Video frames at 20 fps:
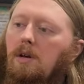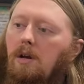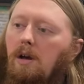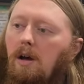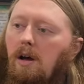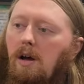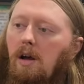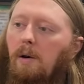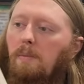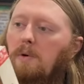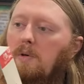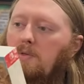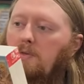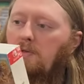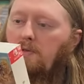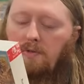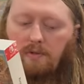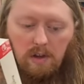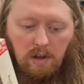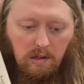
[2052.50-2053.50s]
Um, cool.
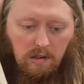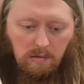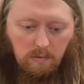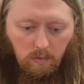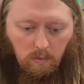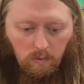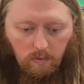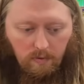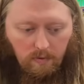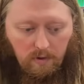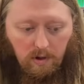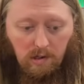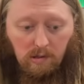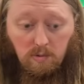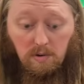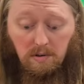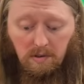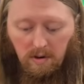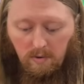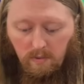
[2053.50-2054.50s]
This this
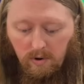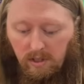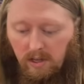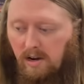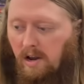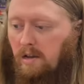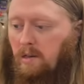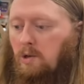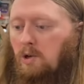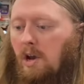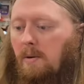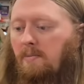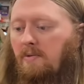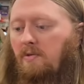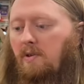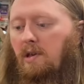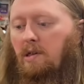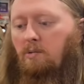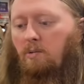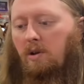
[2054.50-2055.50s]
one's in really nice shape.
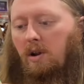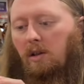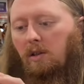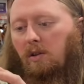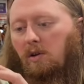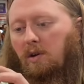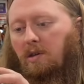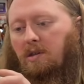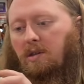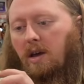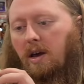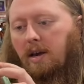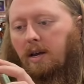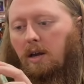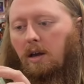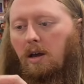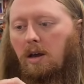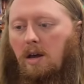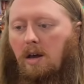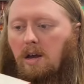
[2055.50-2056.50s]
This one, it looks
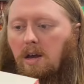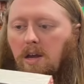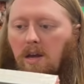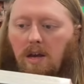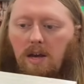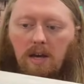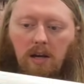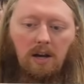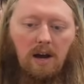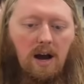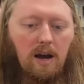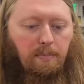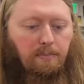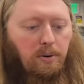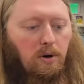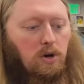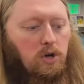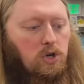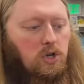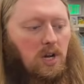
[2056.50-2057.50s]
like it got
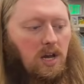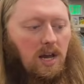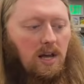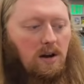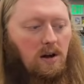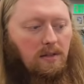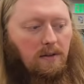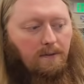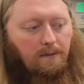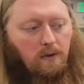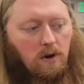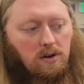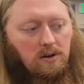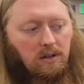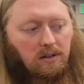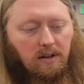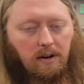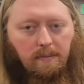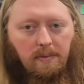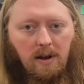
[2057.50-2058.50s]
pushed in on the front a
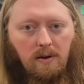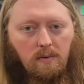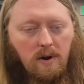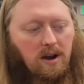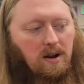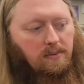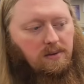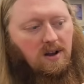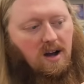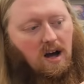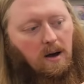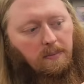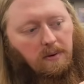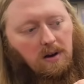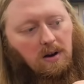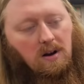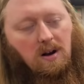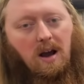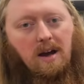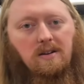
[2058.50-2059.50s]
little bit, right up top
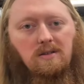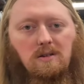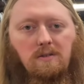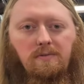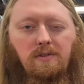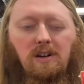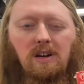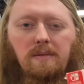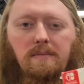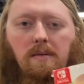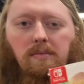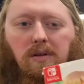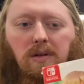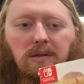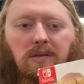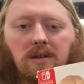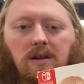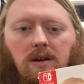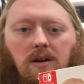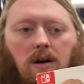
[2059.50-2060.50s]
here. I don't know if you're going to be able to
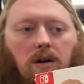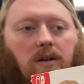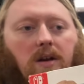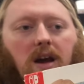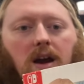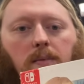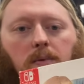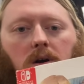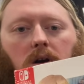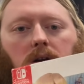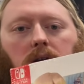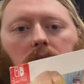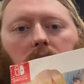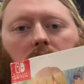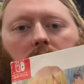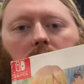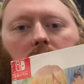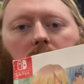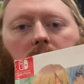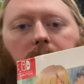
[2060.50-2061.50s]
see it on camera.
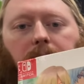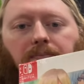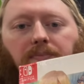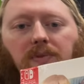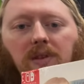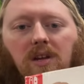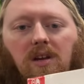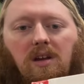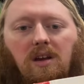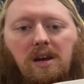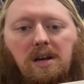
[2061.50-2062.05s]
Yeah.